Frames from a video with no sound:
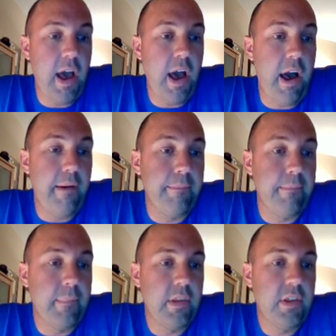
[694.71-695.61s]

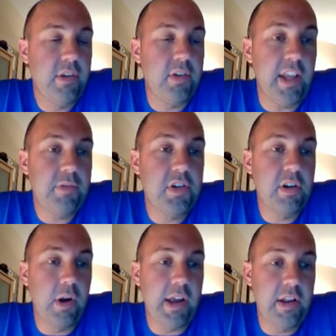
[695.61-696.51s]
So that's what you're
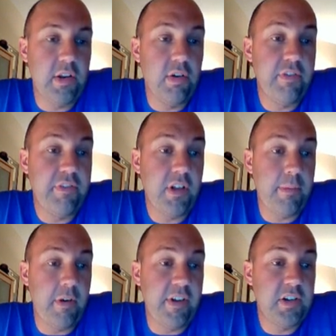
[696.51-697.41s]
going to work on. You'll fill
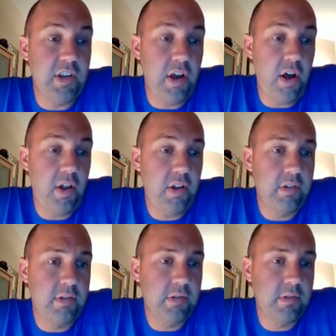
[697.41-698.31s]
up eventually
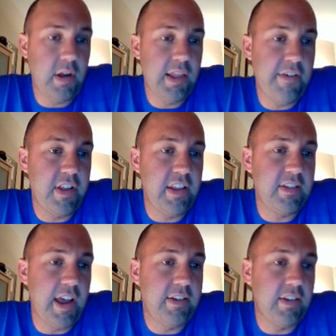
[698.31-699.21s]
all 11 of these
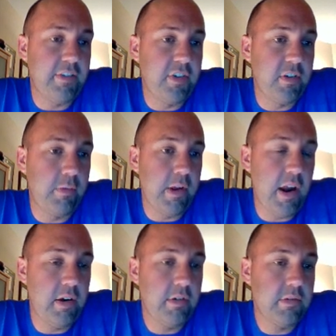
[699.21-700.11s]
slides because the first 3
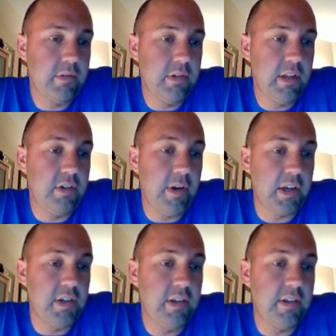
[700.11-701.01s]
are the
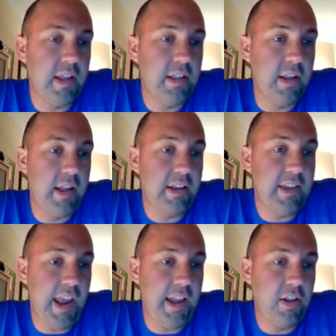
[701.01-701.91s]
directions, and then the
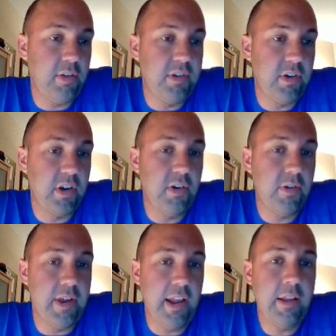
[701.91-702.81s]
next 8 are the ones you're going to
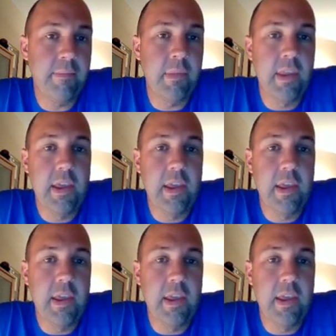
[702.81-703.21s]
create.